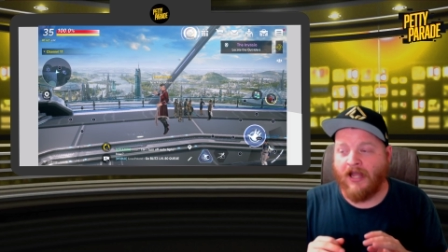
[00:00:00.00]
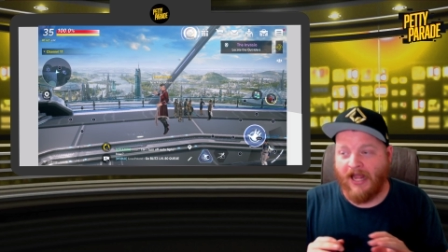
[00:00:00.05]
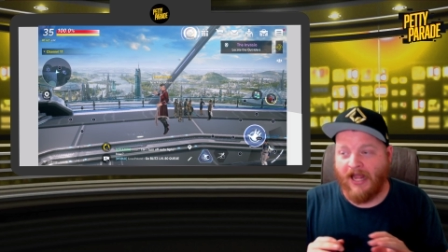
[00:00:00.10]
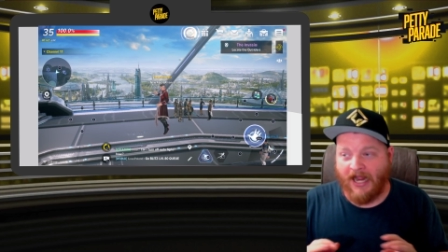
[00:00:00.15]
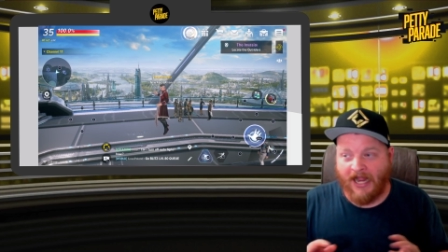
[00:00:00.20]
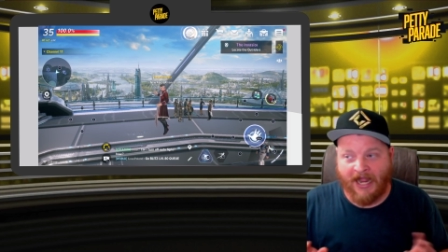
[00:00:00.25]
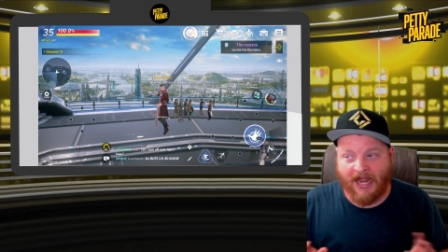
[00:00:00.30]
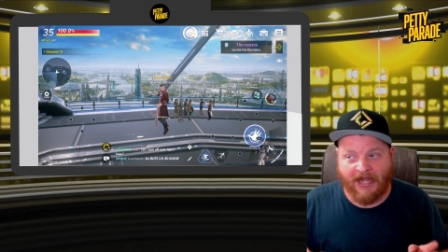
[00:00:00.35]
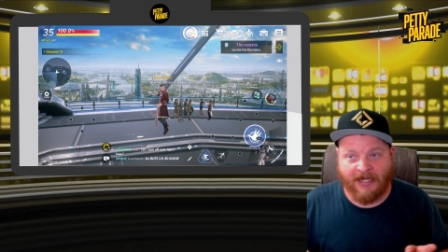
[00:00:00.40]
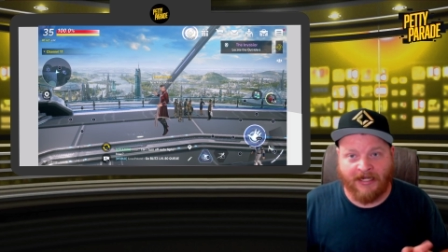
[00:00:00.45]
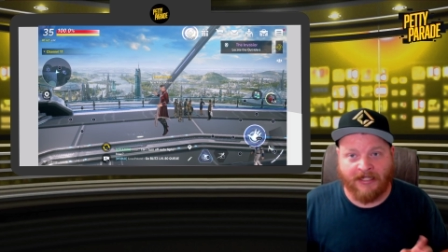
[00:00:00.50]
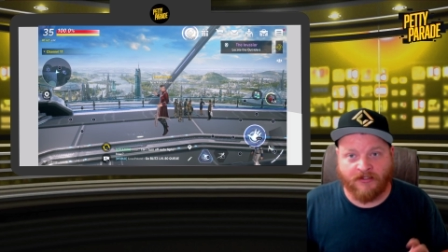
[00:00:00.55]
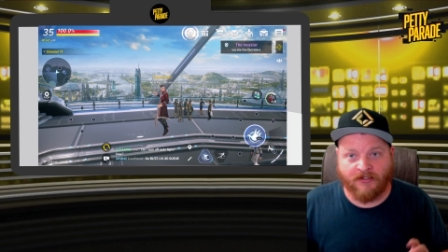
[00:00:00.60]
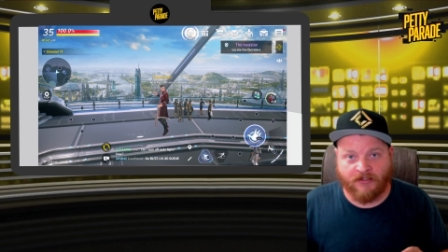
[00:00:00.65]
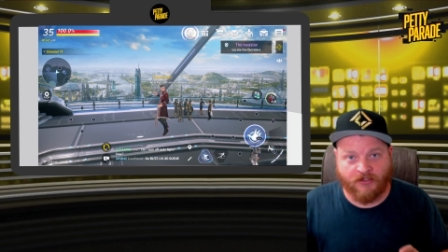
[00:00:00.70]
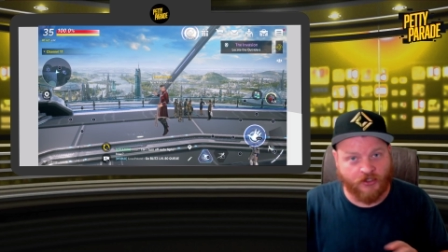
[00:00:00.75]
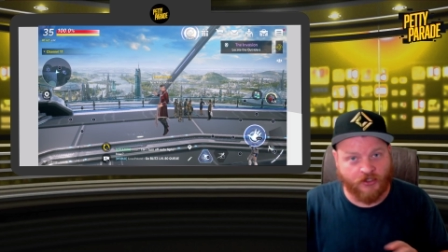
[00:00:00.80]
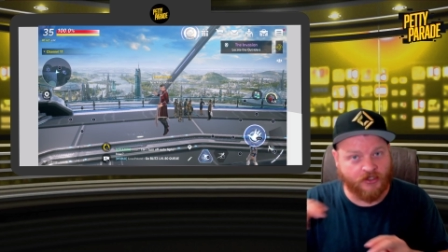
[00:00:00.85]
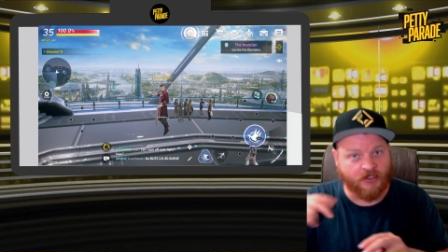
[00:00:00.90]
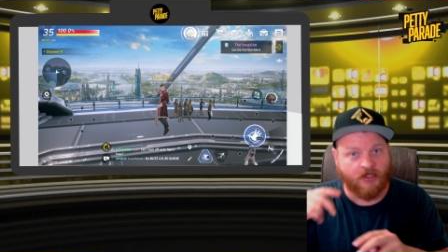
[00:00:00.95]
and it's
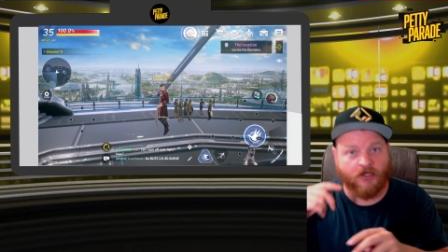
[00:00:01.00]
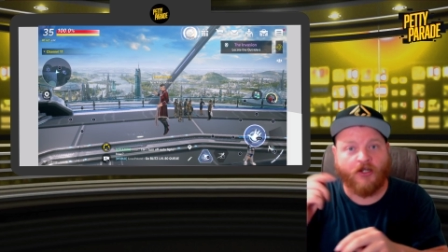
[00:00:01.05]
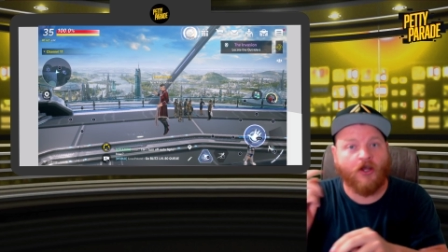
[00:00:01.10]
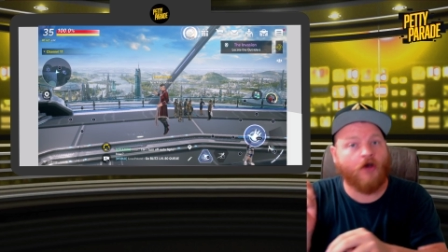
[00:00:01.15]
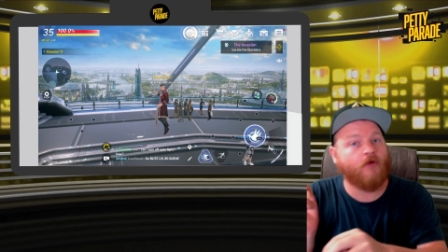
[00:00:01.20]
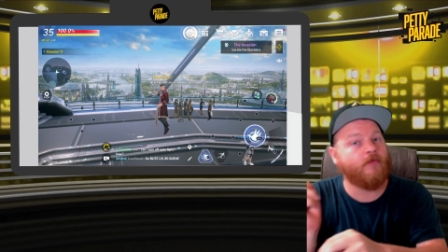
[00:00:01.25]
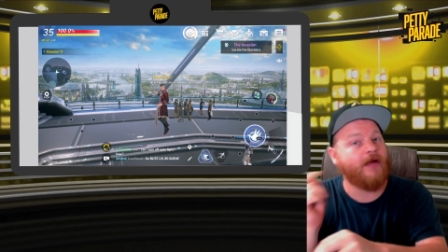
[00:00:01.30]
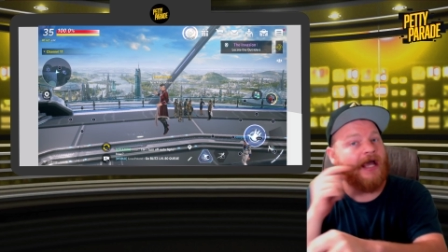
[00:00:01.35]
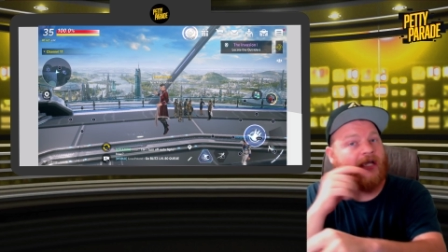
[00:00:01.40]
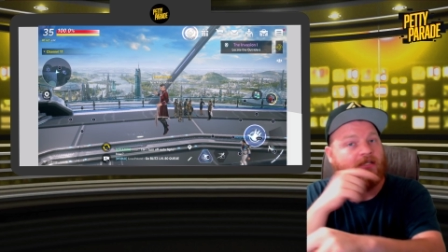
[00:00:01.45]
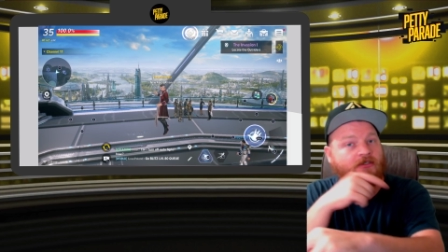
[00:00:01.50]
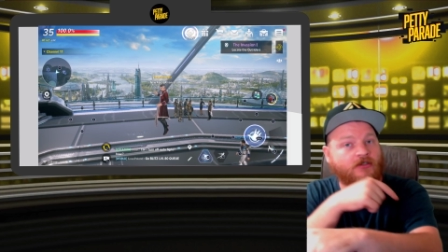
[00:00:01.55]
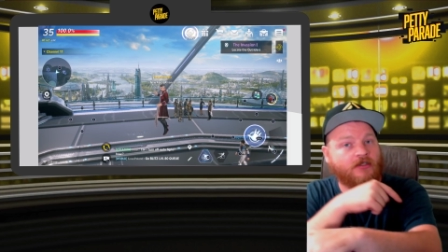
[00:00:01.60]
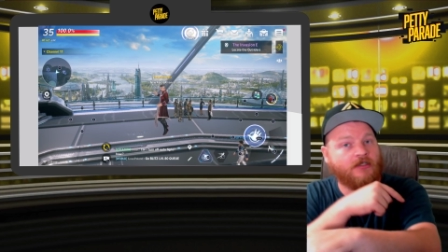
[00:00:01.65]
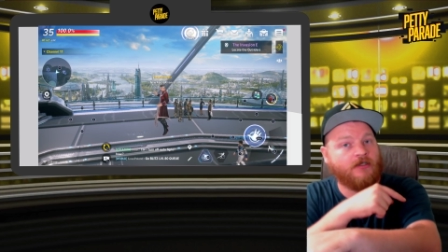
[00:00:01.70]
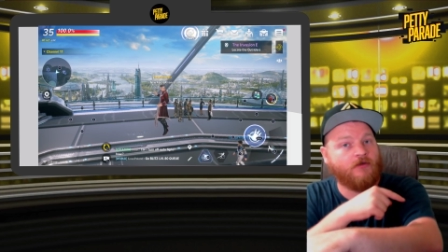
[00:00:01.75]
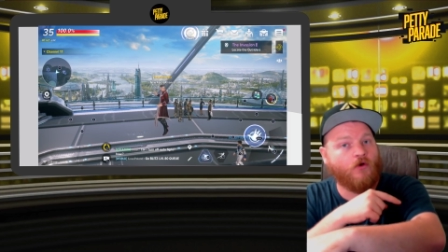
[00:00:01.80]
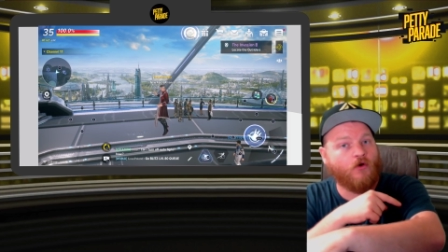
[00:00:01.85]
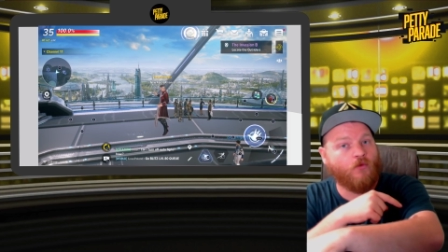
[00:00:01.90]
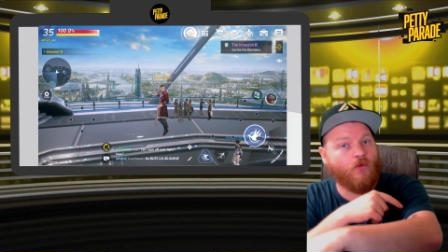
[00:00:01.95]
just going to go back
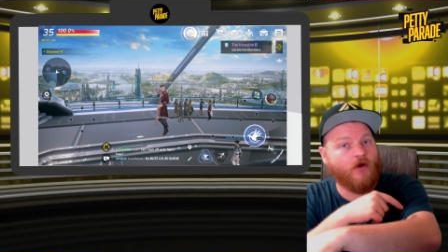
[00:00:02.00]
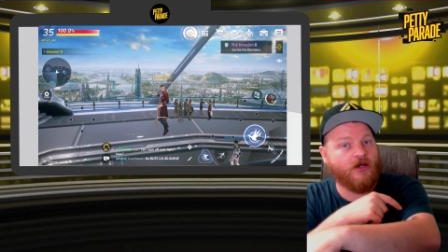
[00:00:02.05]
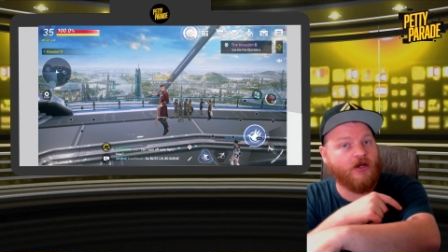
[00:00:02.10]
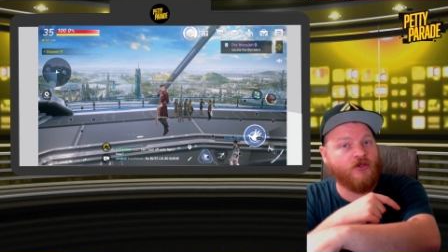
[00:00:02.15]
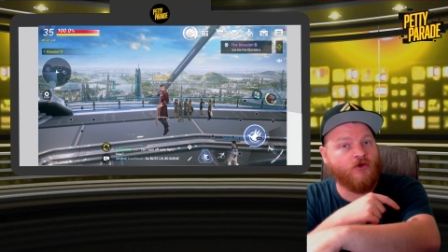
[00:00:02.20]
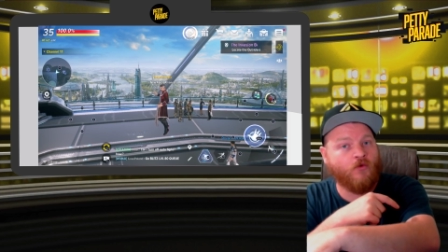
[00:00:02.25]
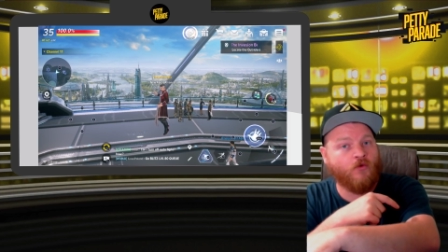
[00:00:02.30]
to where you